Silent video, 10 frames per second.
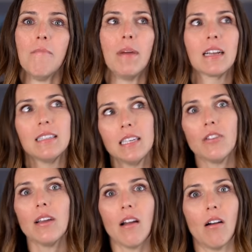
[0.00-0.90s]
But
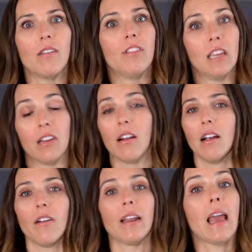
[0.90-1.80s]
considering all of the gear I
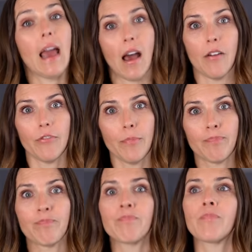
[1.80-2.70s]
already have,
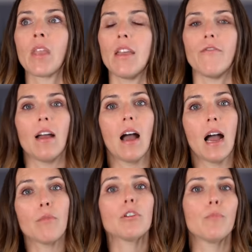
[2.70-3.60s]
if
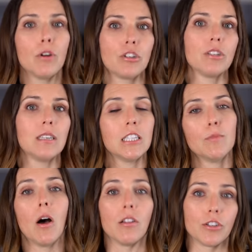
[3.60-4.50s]
I were to purchase a
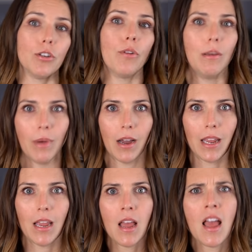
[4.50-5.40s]
smaller Sony
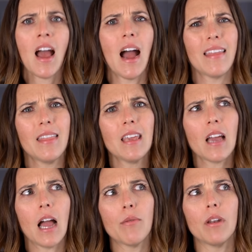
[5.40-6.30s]
body, I think
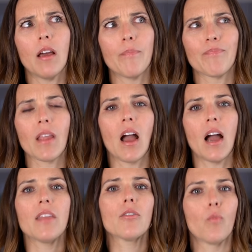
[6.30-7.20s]
I would
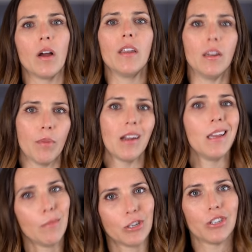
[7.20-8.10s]
either want in-body
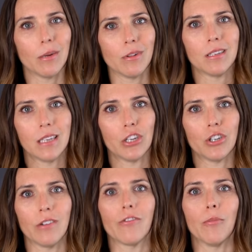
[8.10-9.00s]
image
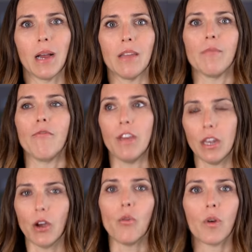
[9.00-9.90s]
stabilization for my
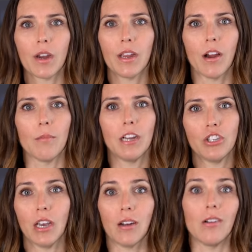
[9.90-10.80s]
video work here on my
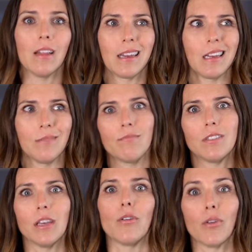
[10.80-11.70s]
channel, like I
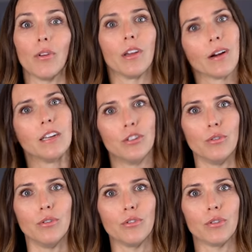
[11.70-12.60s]
said earlier, I do
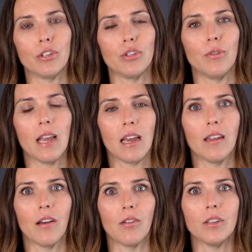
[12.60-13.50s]
usually shoot
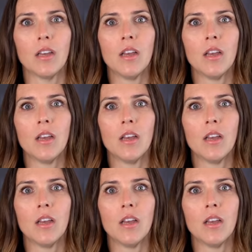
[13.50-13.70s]
handheld,